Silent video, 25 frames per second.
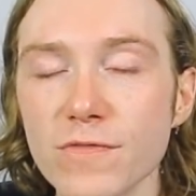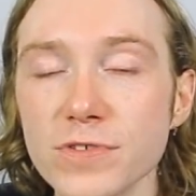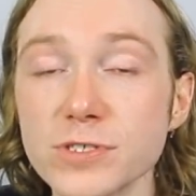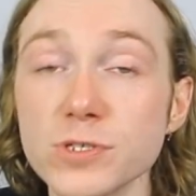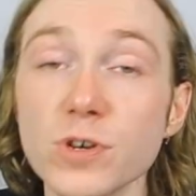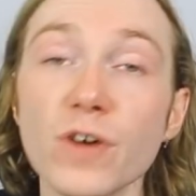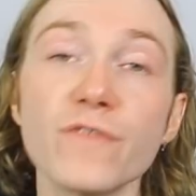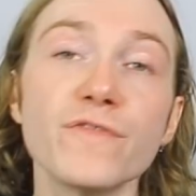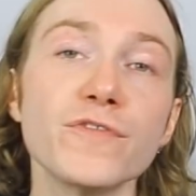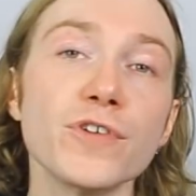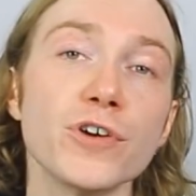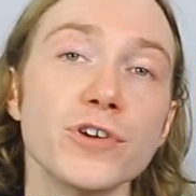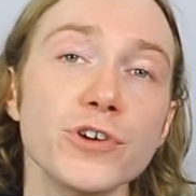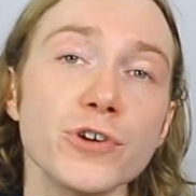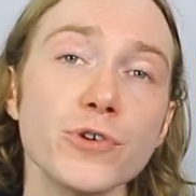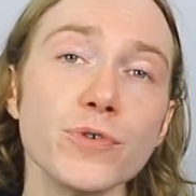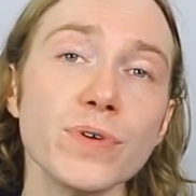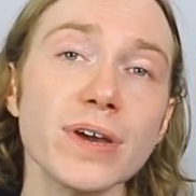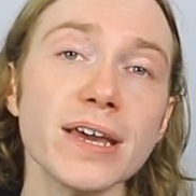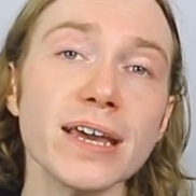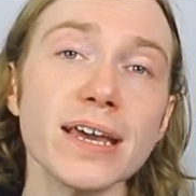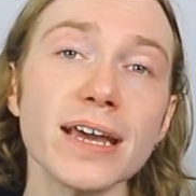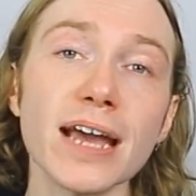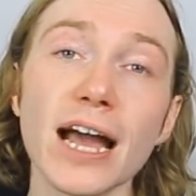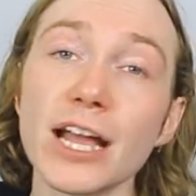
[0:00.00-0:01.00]
So if you're new
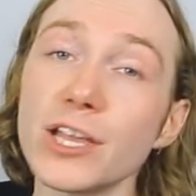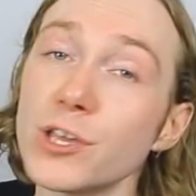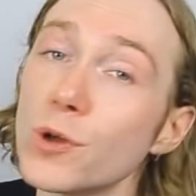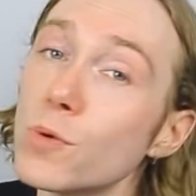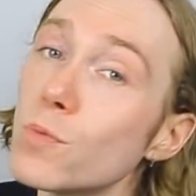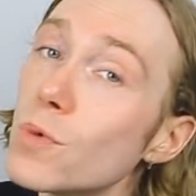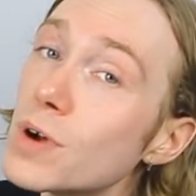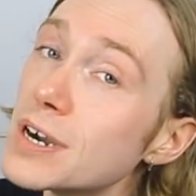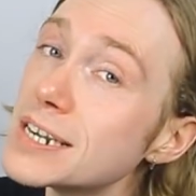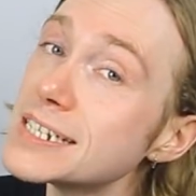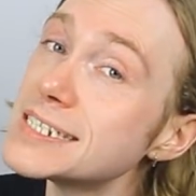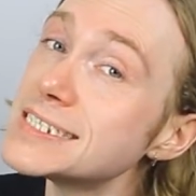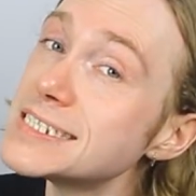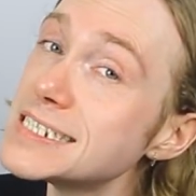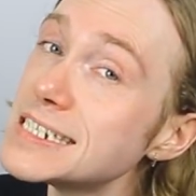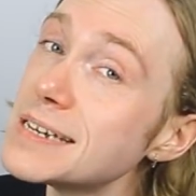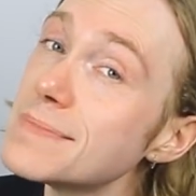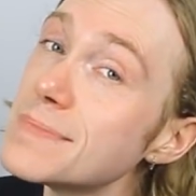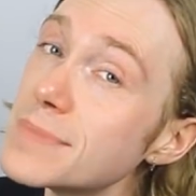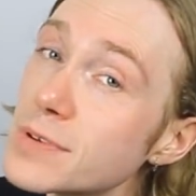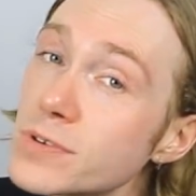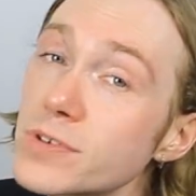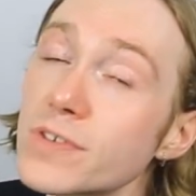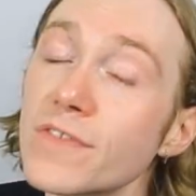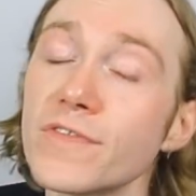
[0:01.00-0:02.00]
here and you want to see
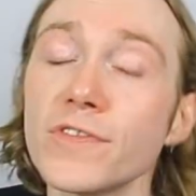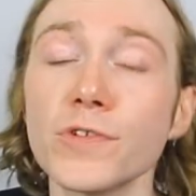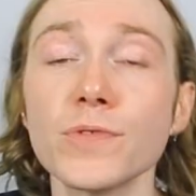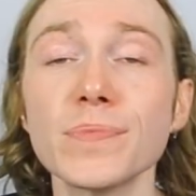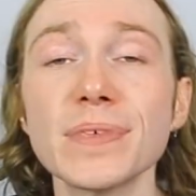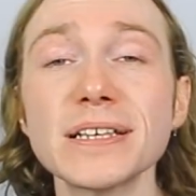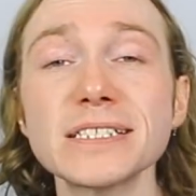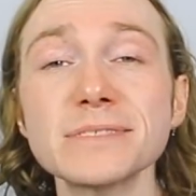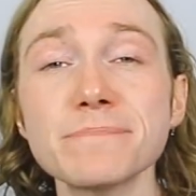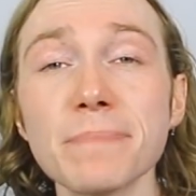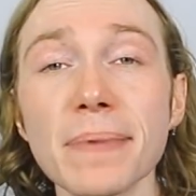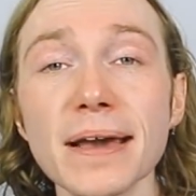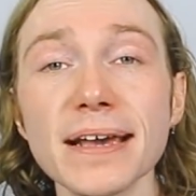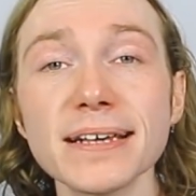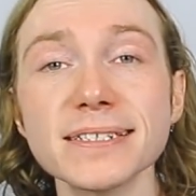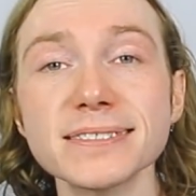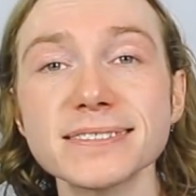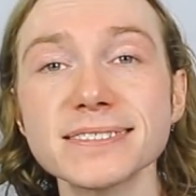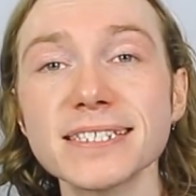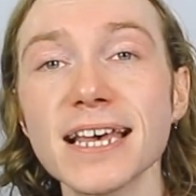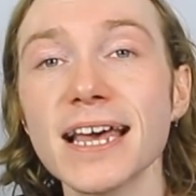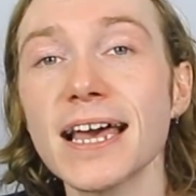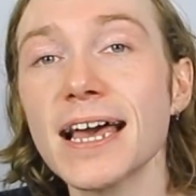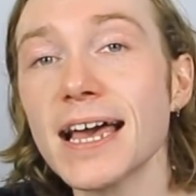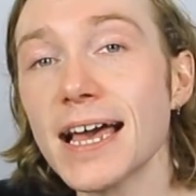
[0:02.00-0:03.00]
me review this
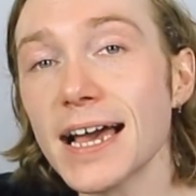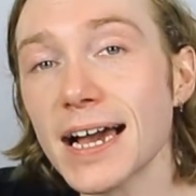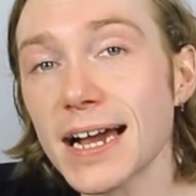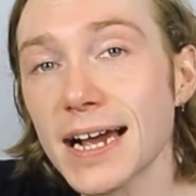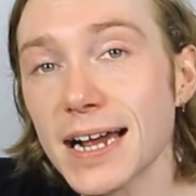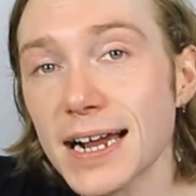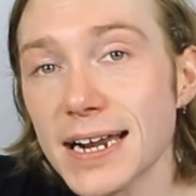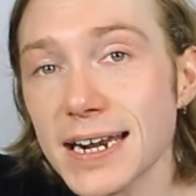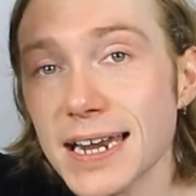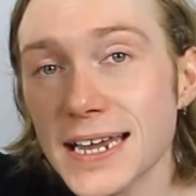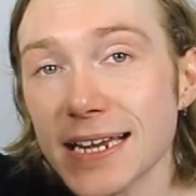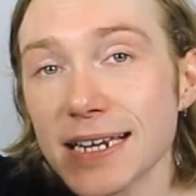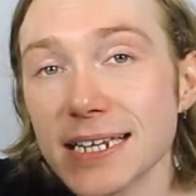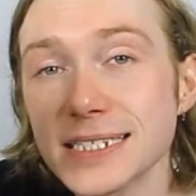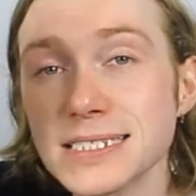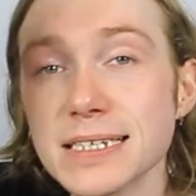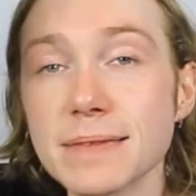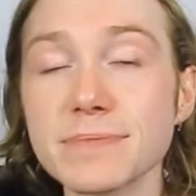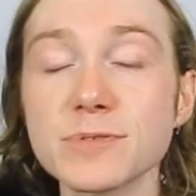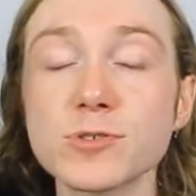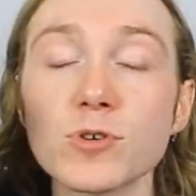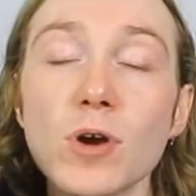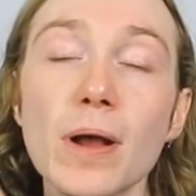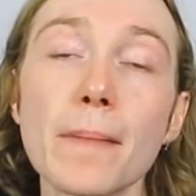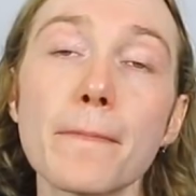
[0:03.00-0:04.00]
bass, click the
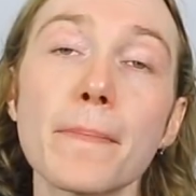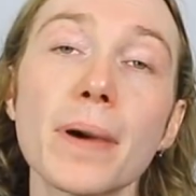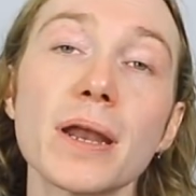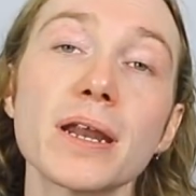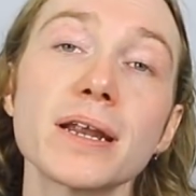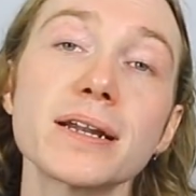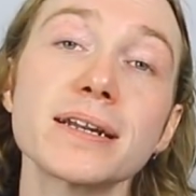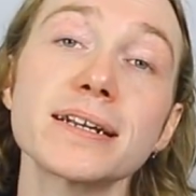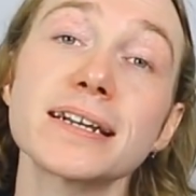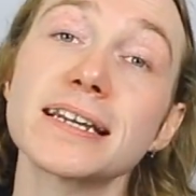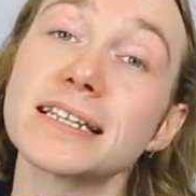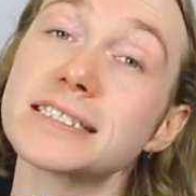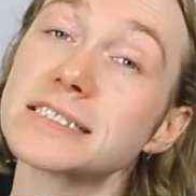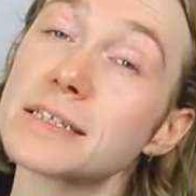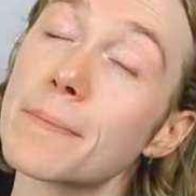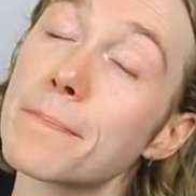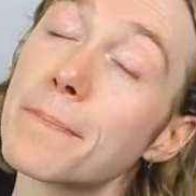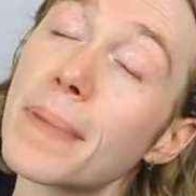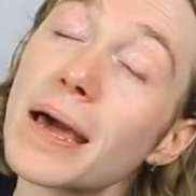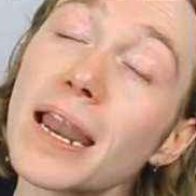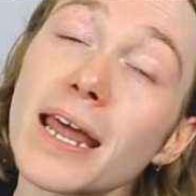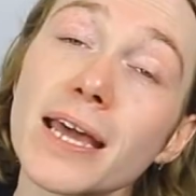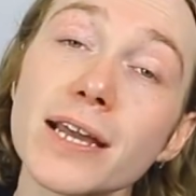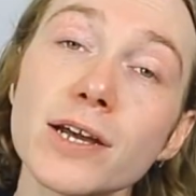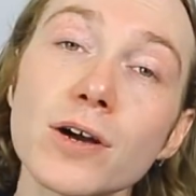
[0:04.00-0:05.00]
subscribe button, click the
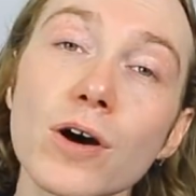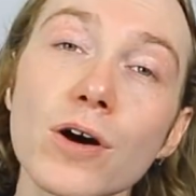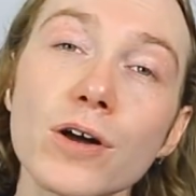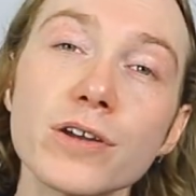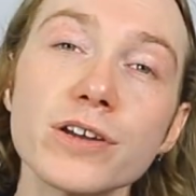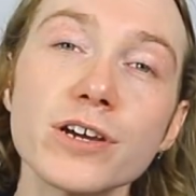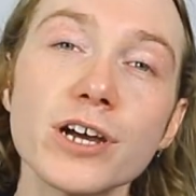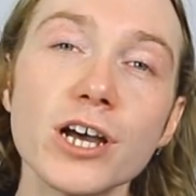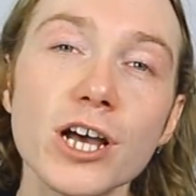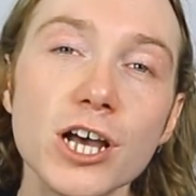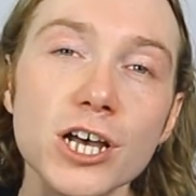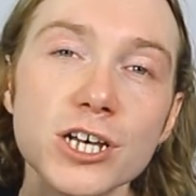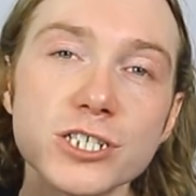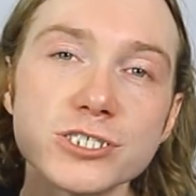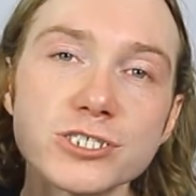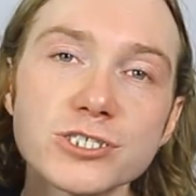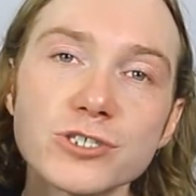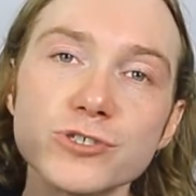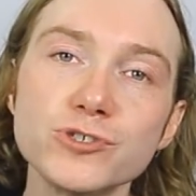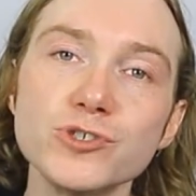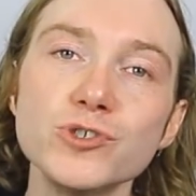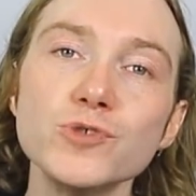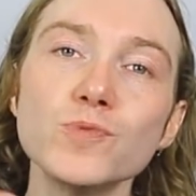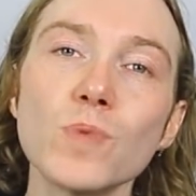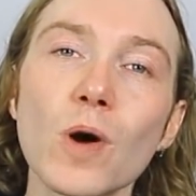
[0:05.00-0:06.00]
bell icon so
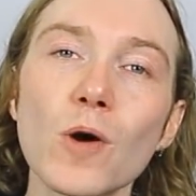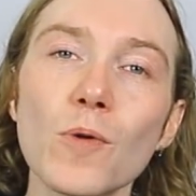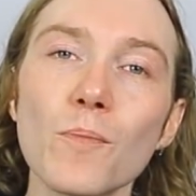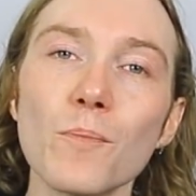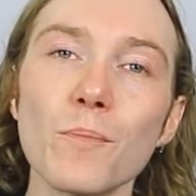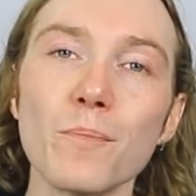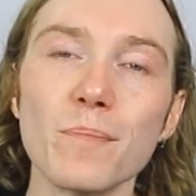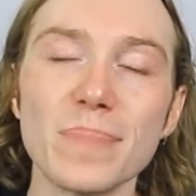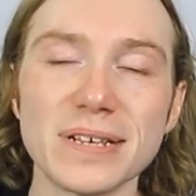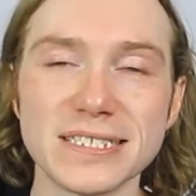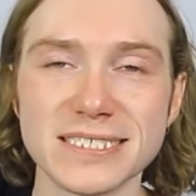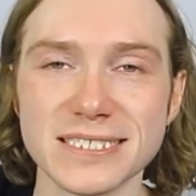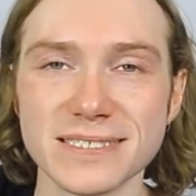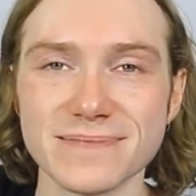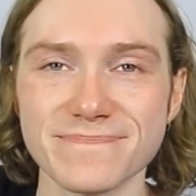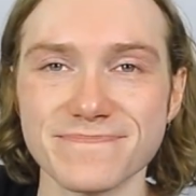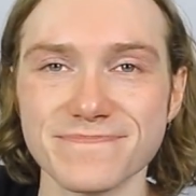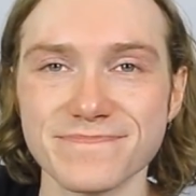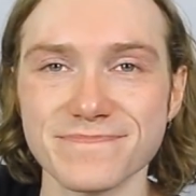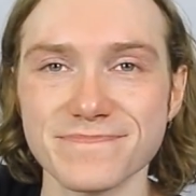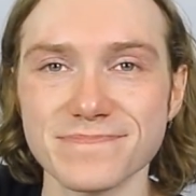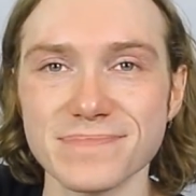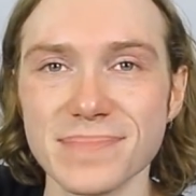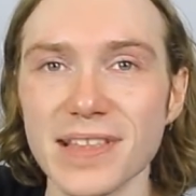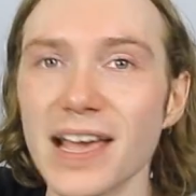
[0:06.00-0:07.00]
you won't miss it.
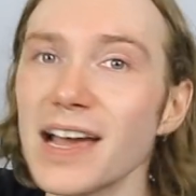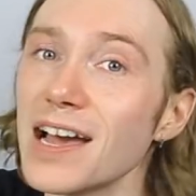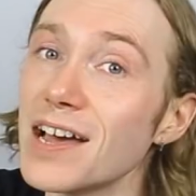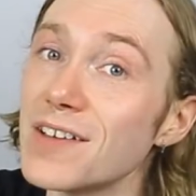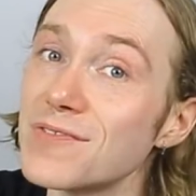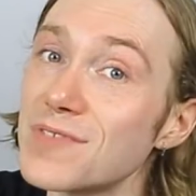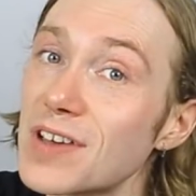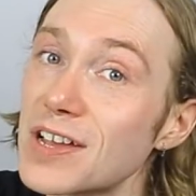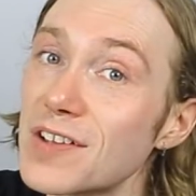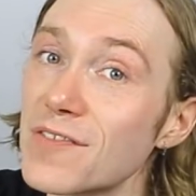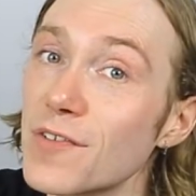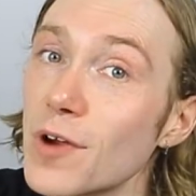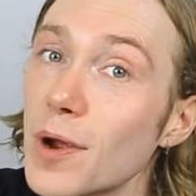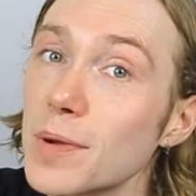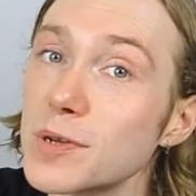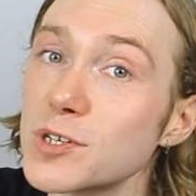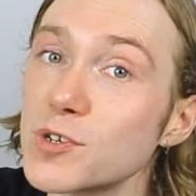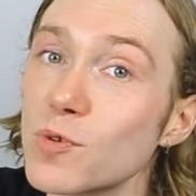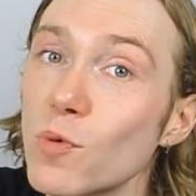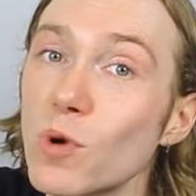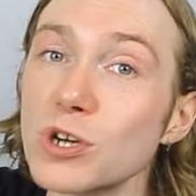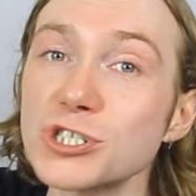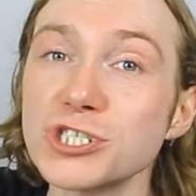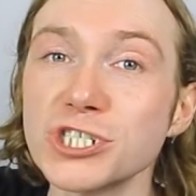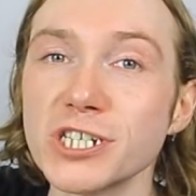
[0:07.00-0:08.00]
Thank you very much
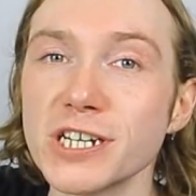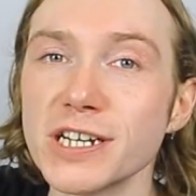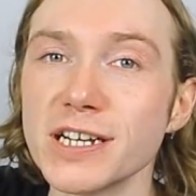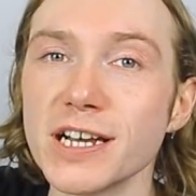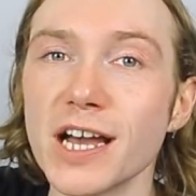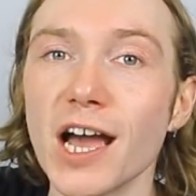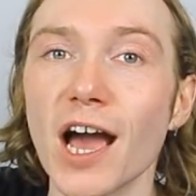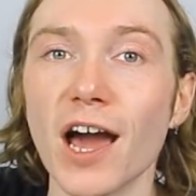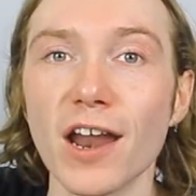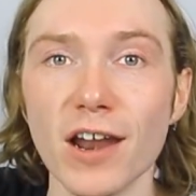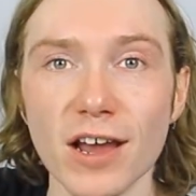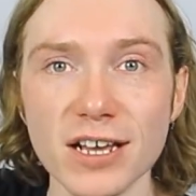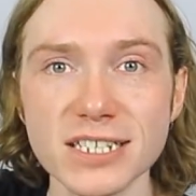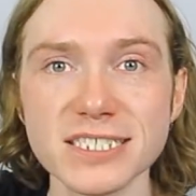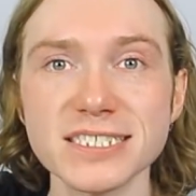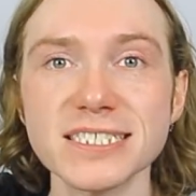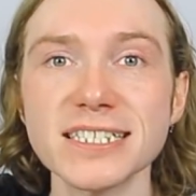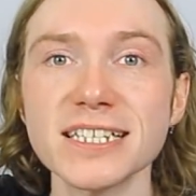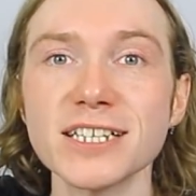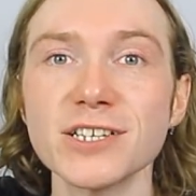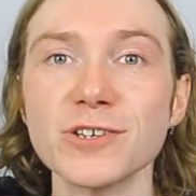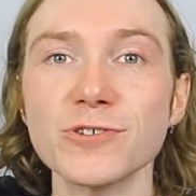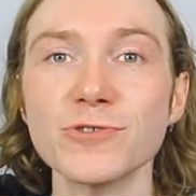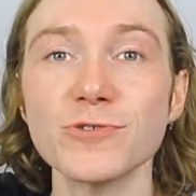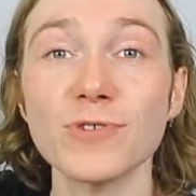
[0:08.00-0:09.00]
for watching, and I'll see
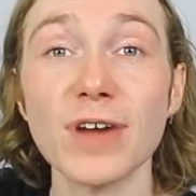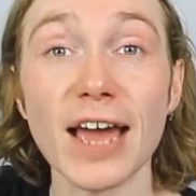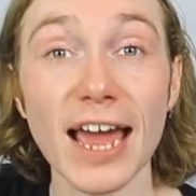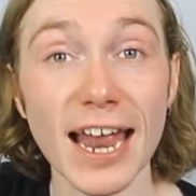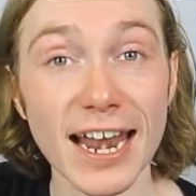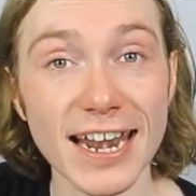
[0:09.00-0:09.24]
you